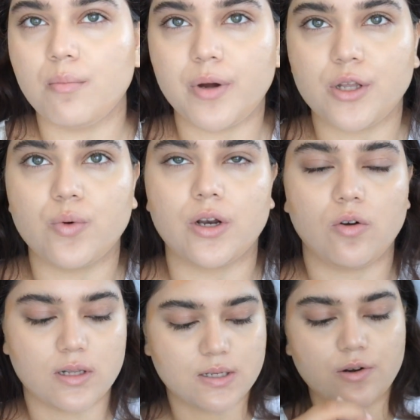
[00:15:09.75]
but you can
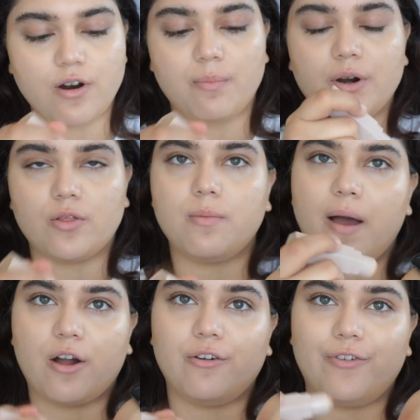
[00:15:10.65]
also rub it on the
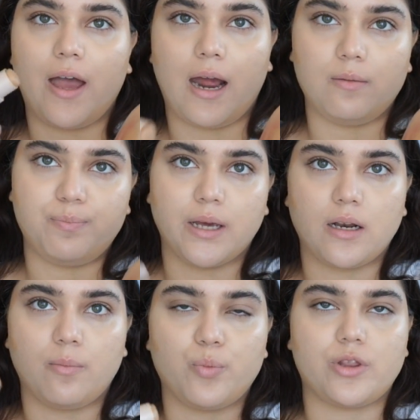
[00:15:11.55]
back of your hand, pick
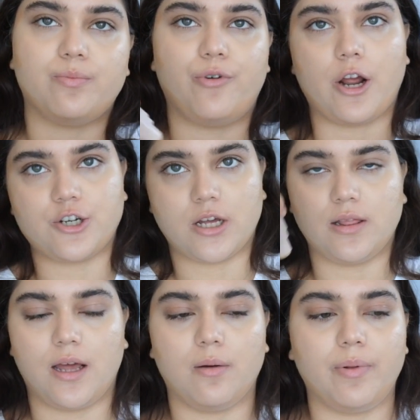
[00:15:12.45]
it up with a brush,
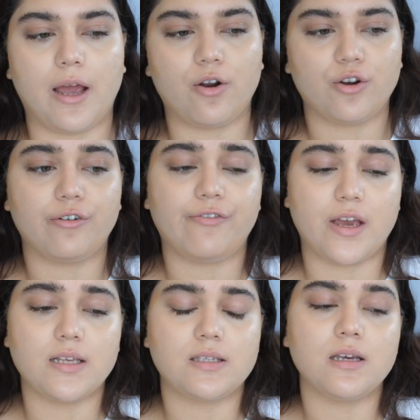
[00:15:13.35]
and then apply it on your
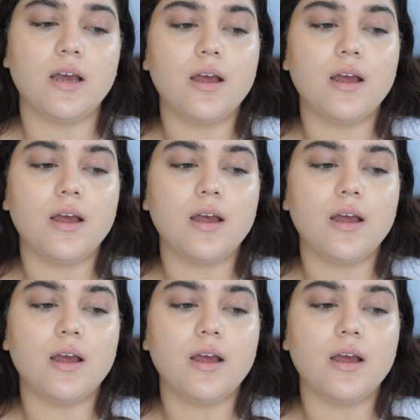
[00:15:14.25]
face.